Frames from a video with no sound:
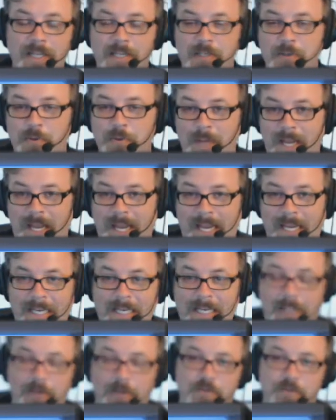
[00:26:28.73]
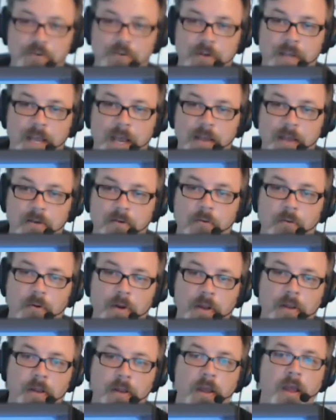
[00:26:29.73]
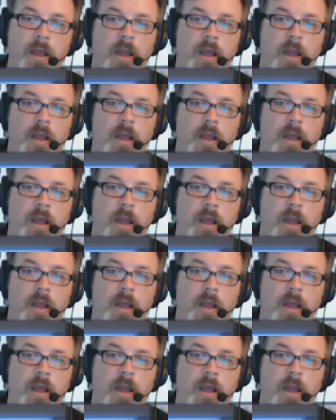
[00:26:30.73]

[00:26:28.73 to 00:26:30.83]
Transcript: into any user category